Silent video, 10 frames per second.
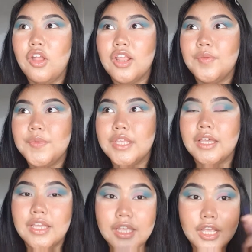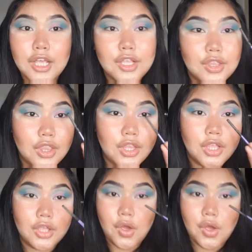him, the